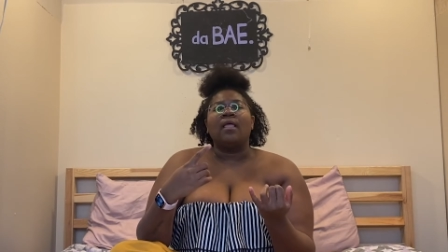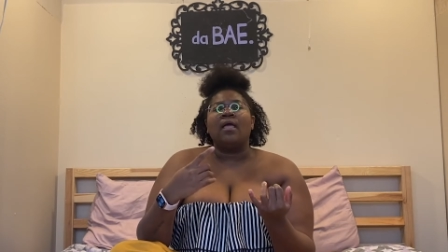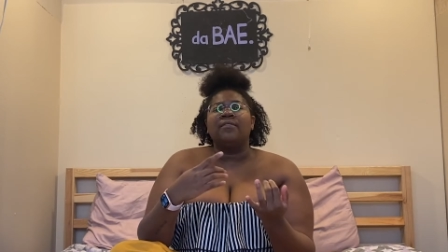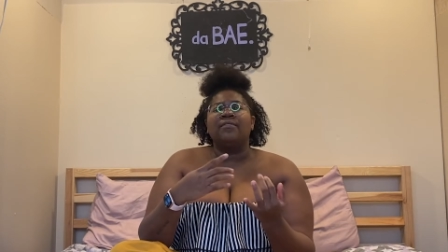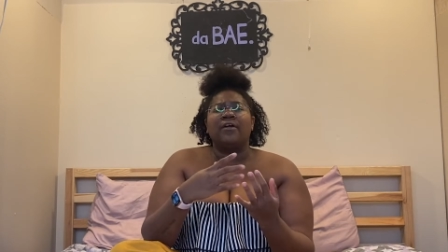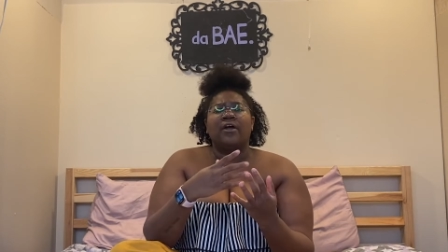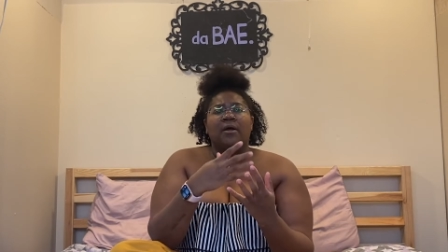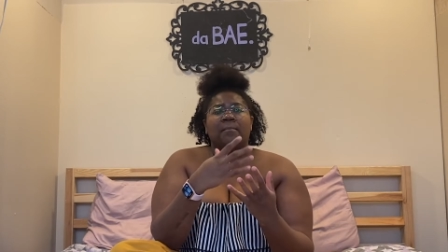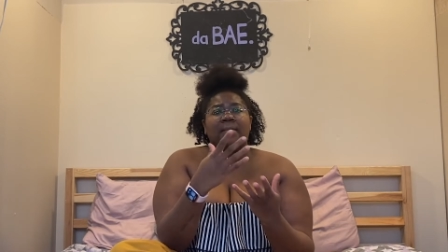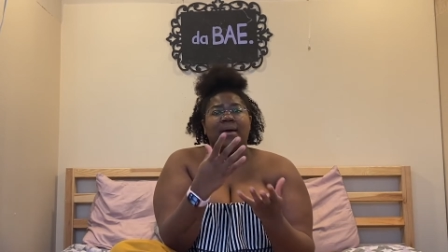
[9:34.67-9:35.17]

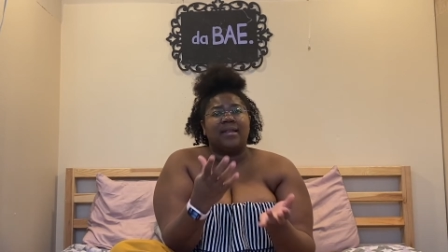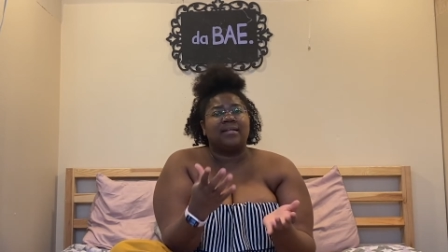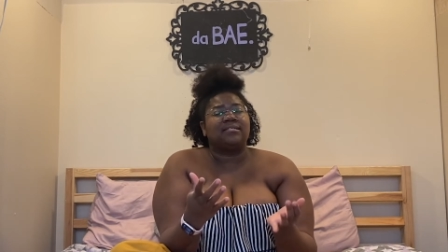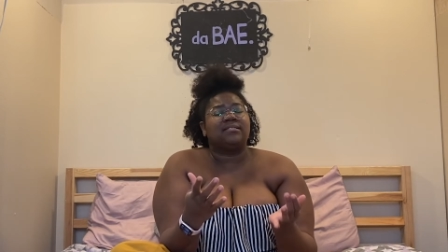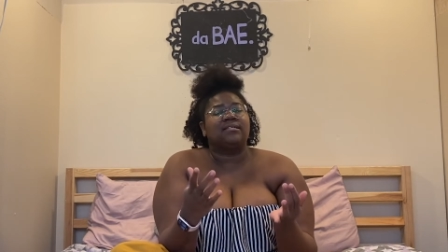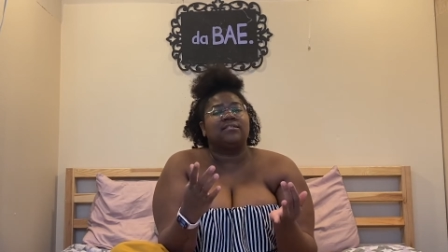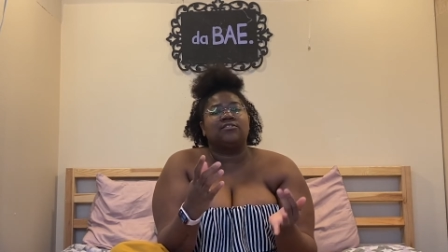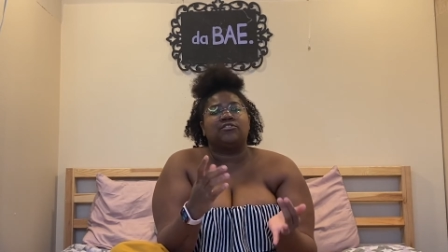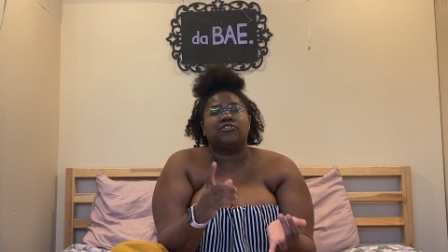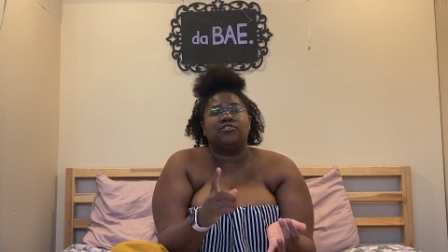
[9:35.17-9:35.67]
there are
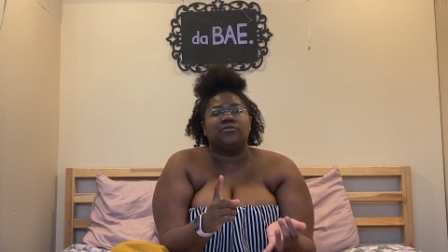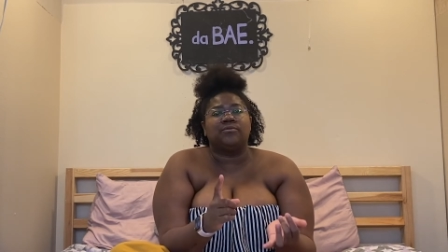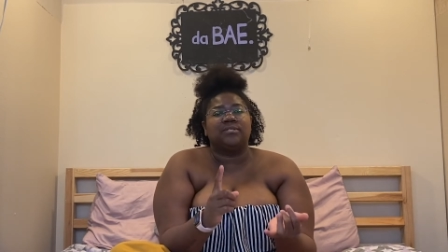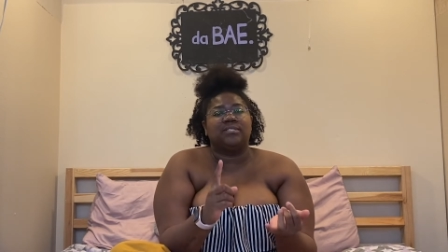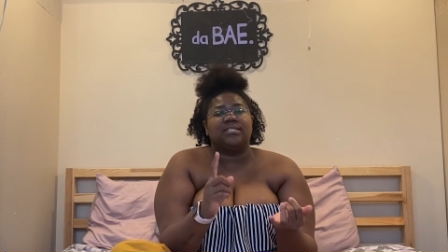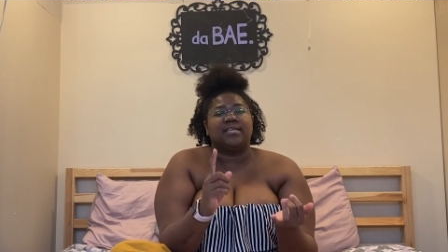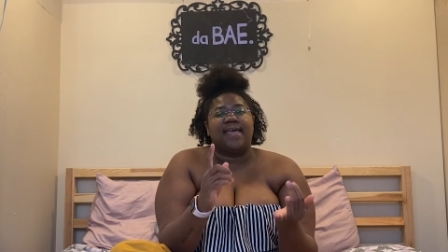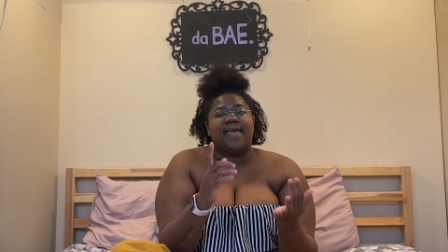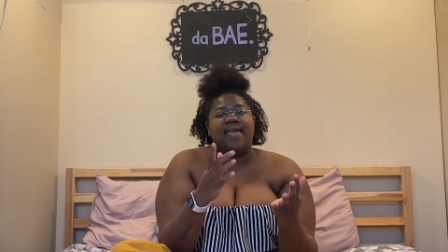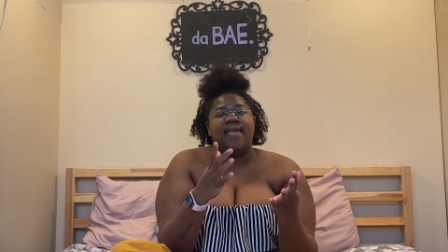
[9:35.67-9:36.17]
medicines you can
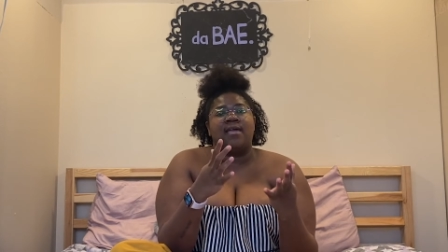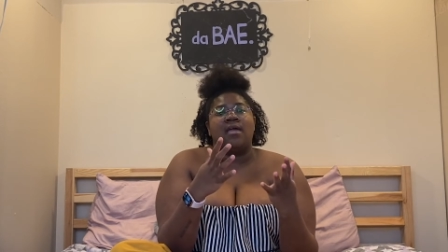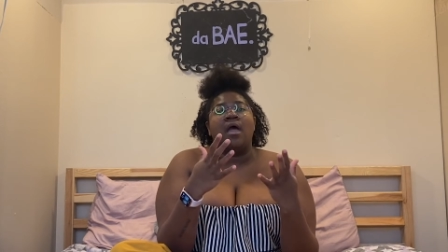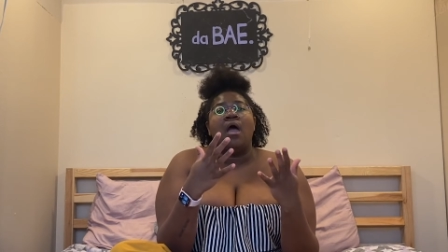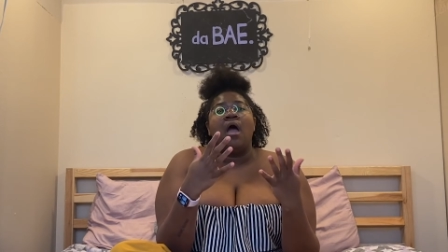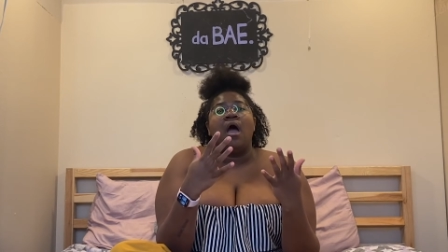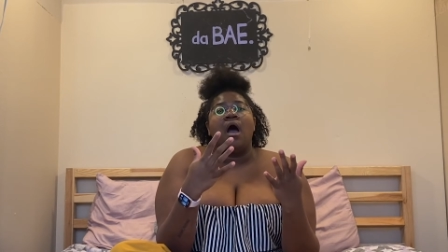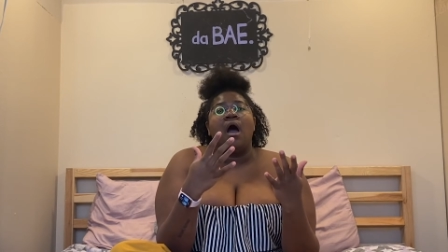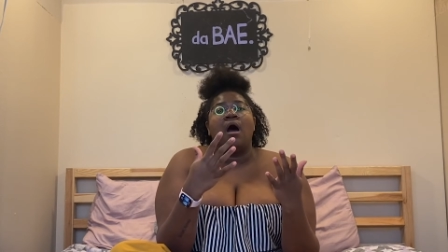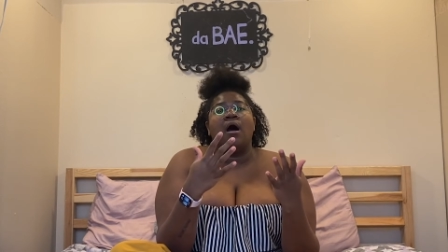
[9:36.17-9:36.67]
take
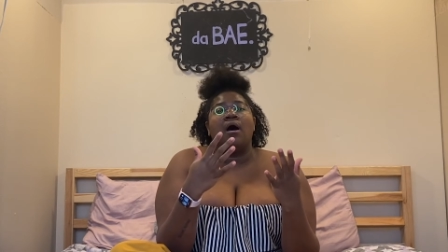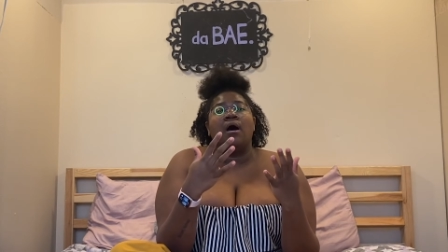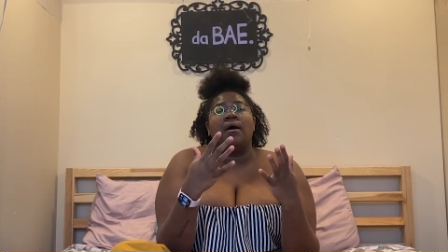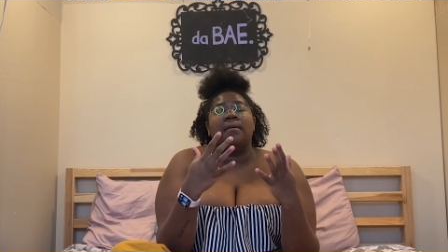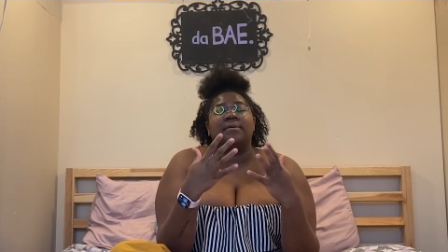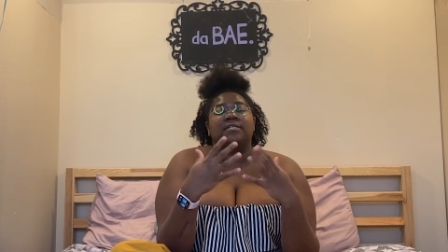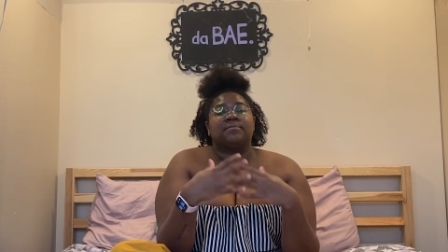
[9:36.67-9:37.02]
um